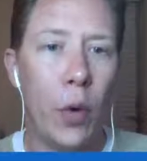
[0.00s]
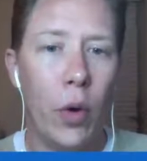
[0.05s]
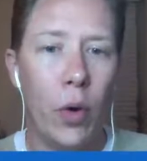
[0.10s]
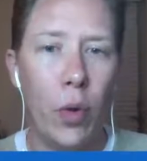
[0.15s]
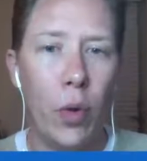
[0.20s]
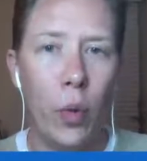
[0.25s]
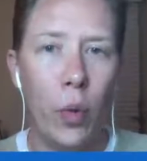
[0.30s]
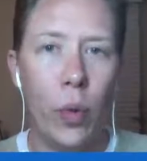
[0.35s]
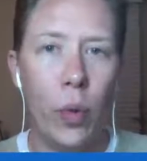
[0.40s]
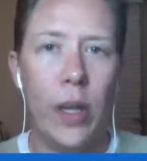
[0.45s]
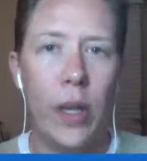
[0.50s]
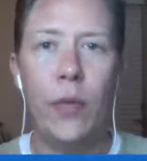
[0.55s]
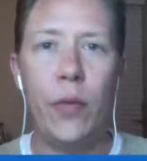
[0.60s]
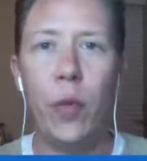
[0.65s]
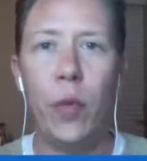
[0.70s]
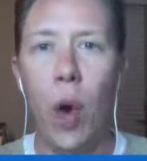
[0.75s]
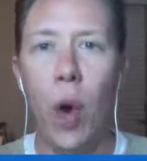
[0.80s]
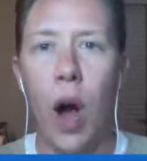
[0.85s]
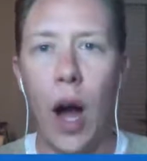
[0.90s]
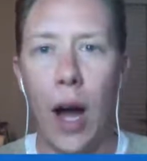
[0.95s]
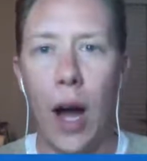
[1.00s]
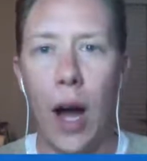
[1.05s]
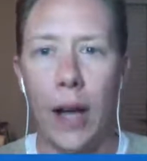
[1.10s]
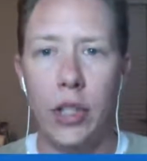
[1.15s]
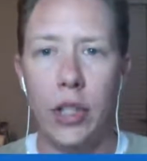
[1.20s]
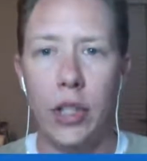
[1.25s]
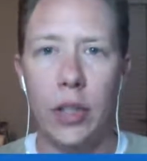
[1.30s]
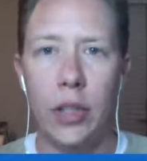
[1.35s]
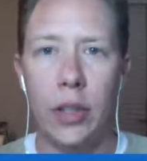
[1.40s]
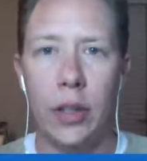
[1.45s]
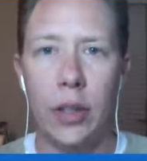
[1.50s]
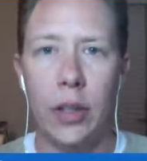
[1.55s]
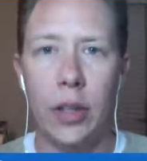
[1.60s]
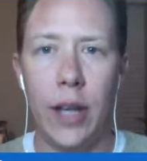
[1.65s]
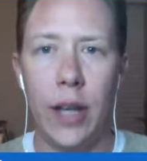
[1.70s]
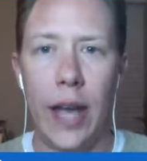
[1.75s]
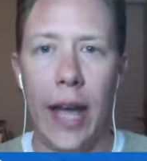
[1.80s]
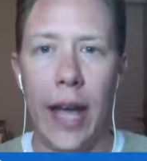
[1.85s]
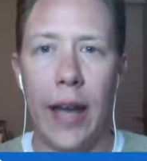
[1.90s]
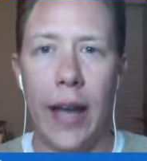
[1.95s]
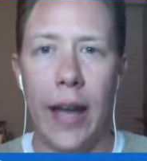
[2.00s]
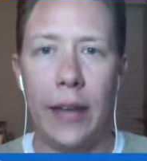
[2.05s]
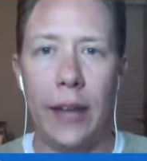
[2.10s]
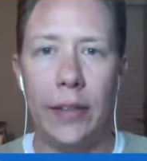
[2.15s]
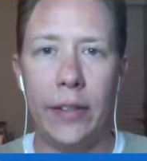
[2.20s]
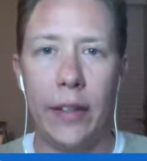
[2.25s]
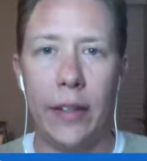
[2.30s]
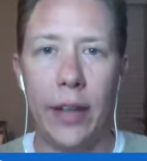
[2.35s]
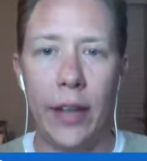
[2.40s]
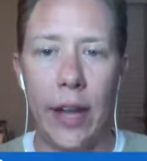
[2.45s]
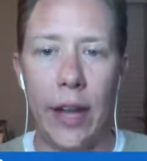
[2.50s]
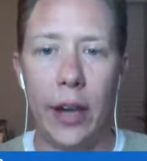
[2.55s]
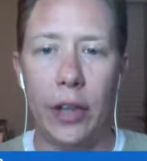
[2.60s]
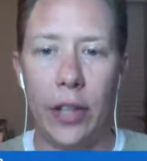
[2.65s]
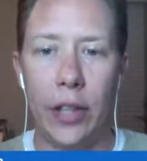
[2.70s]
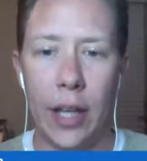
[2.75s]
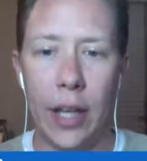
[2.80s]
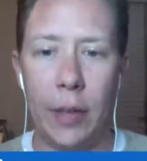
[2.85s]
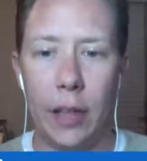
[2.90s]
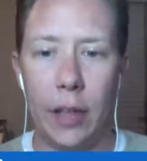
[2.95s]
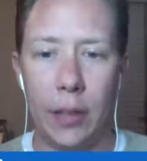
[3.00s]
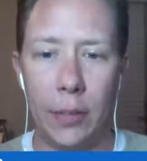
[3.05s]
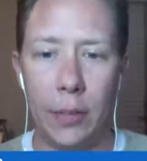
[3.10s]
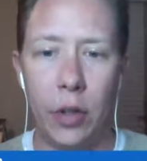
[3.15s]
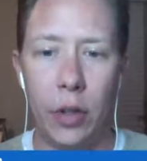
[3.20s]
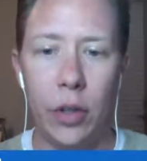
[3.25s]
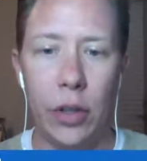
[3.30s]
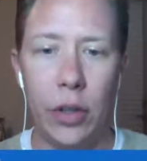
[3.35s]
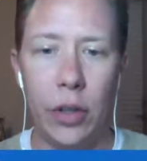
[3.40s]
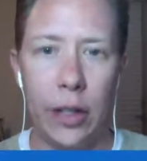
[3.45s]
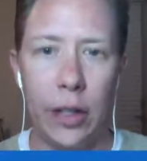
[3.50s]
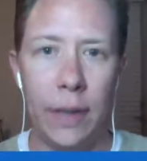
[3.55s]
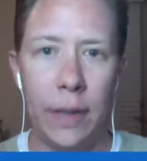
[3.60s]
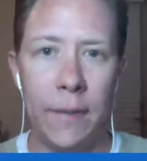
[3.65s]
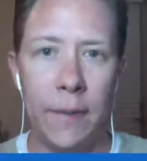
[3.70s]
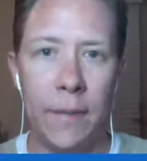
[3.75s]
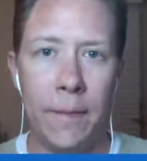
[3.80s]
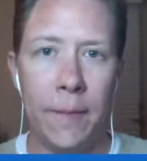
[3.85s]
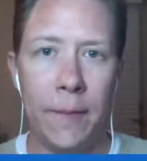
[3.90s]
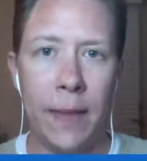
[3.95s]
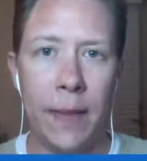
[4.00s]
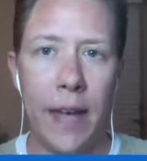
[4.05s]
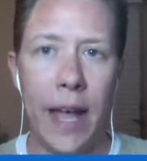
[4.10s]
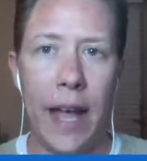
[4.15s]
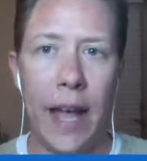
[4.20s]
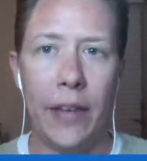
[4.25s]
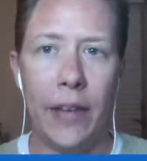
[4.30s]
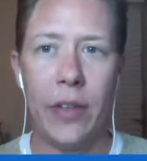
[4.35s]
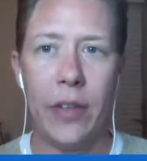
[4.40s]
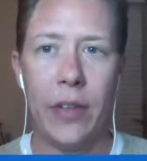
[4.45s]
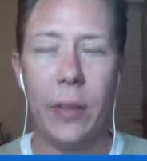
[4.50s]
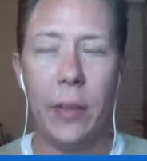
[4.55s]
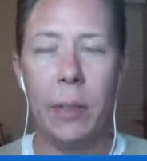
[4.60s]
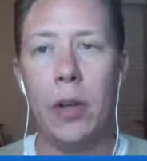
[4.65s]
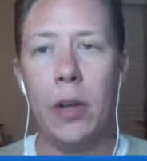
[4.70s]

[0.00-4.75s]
we've watched, as an entertainment community, as the middle